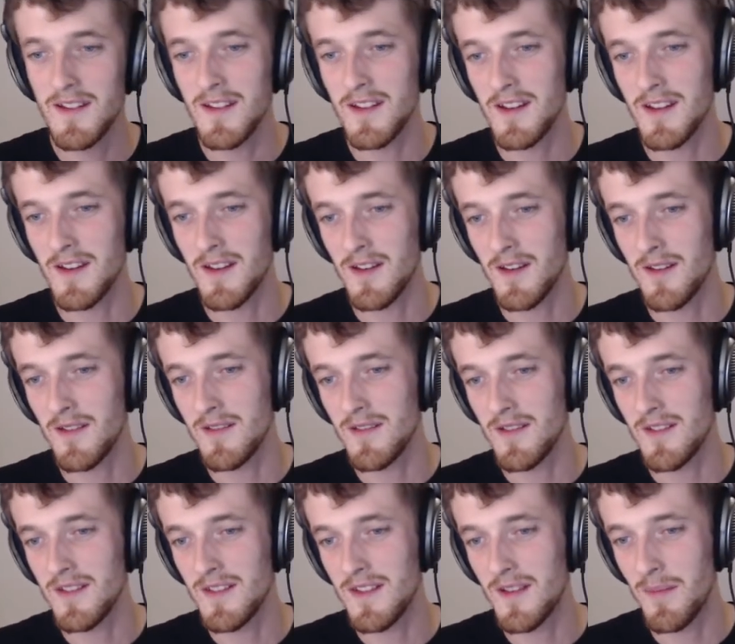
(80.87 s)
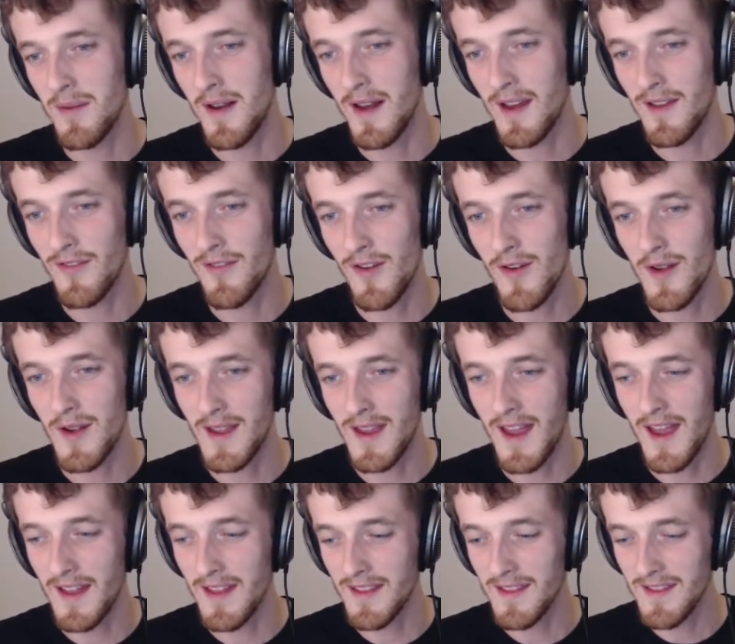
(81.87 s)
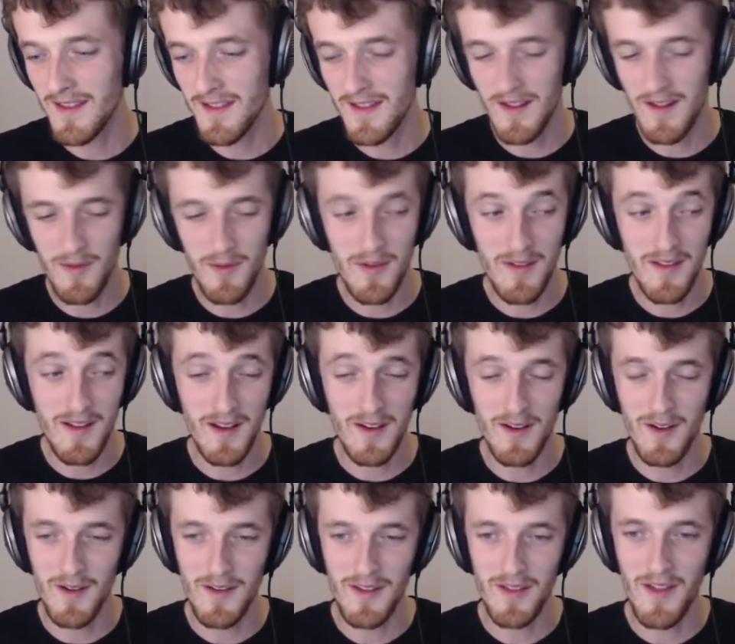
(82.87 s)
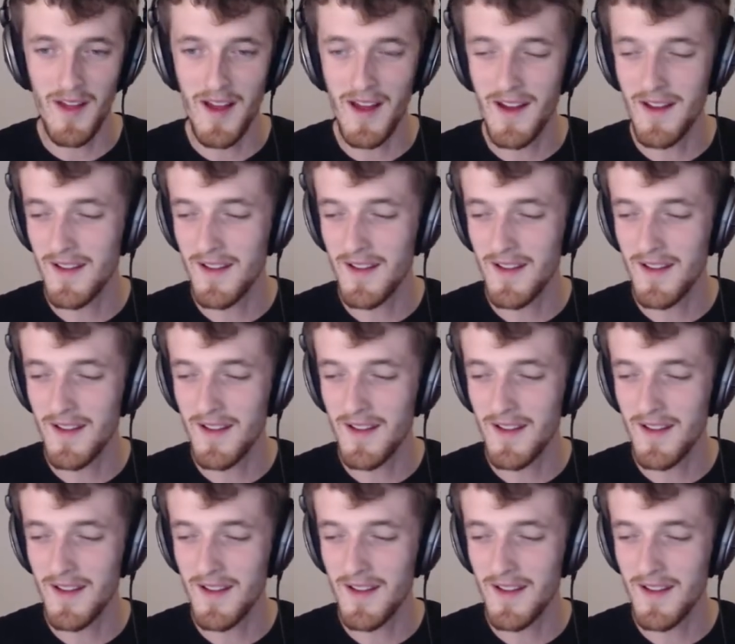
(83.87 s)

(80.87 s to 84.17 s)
to play through it again, I wouldn't say no to that.